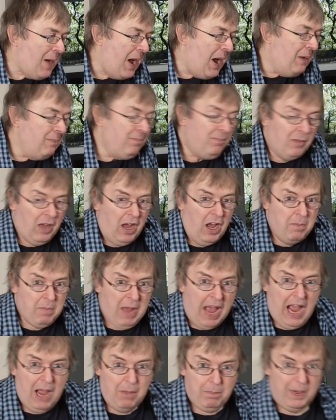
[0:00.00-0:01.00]
I'm
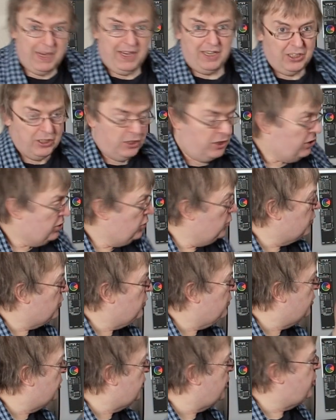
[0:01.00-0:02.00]
happy to
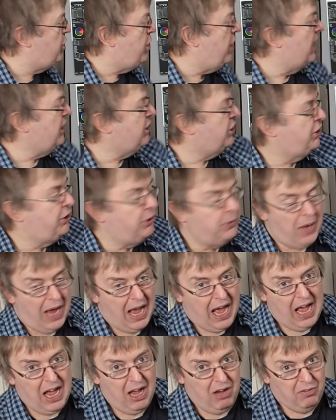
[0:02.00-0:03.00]
sort of suggest you
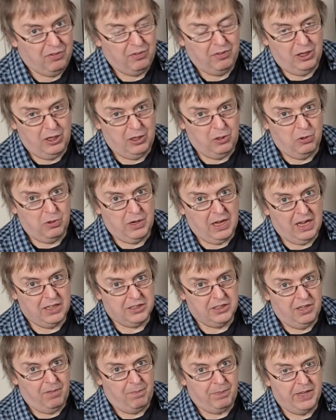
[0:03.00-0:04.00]
have a look
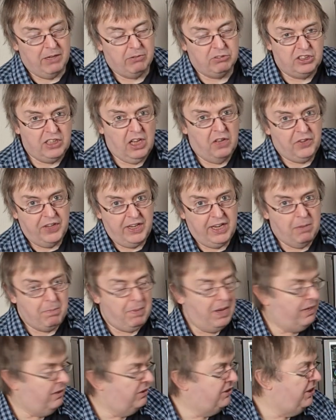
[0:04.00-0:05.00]
at it. There was nothing
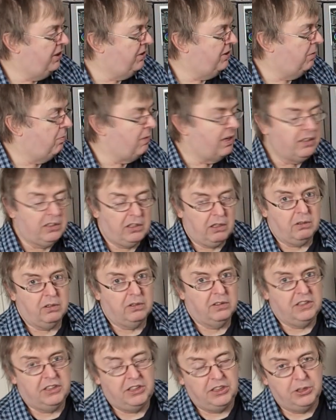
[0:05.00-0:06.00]
about it that went,
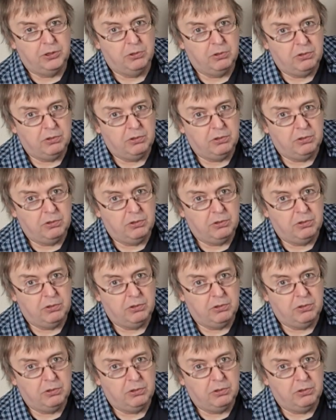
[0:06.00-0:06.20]
God, this is